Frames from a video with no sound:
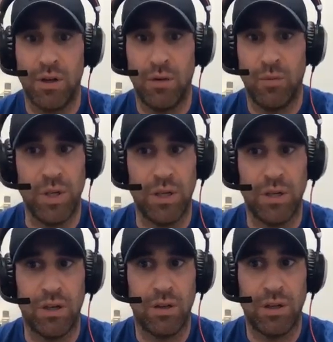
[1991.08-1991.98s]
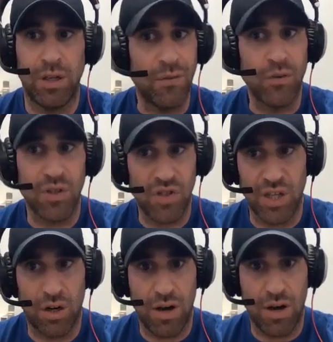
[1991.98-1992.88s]
We give you the
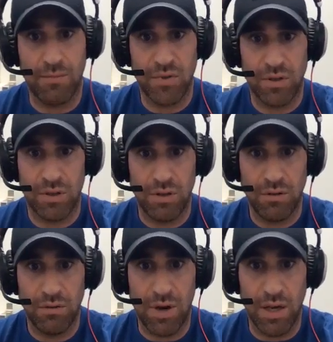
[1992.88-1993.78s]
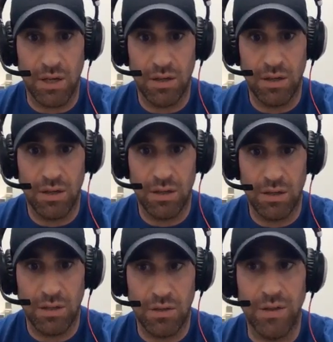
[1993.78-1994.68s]
CRMs, right?
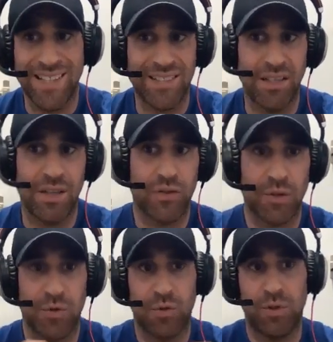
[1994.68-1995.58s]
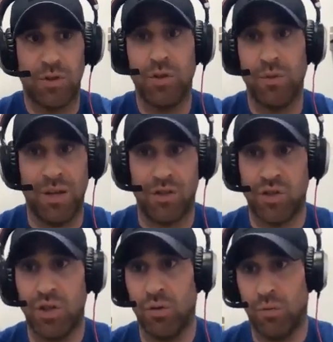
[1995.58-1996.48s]
So that's the difference between the two. Now, the
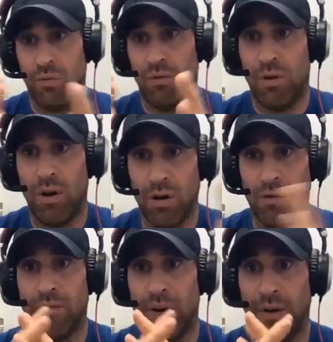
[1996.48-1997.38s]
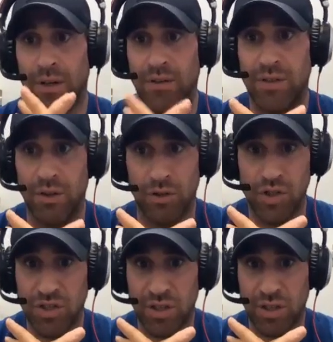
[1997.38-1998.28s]
two are very
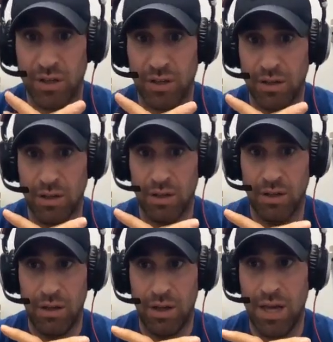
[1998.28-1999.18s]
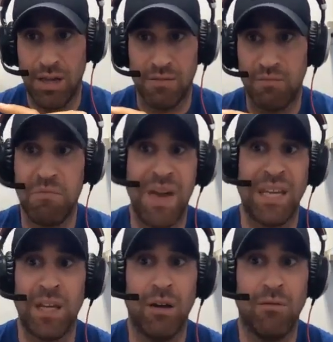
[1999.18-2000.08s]
synergistic, as
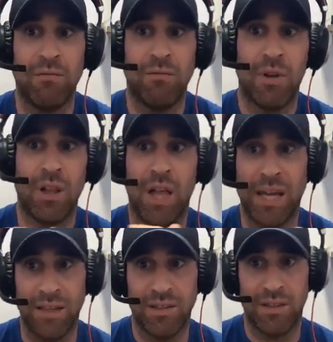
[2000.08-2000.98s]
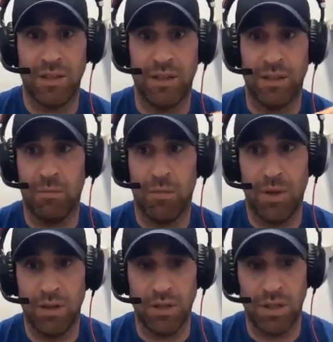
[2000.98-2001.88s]
many of clients in
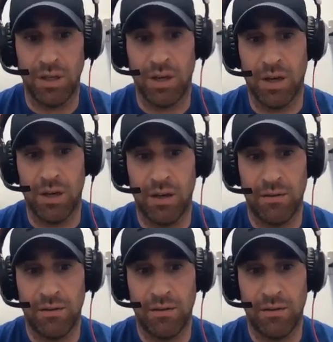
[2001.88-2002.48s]
the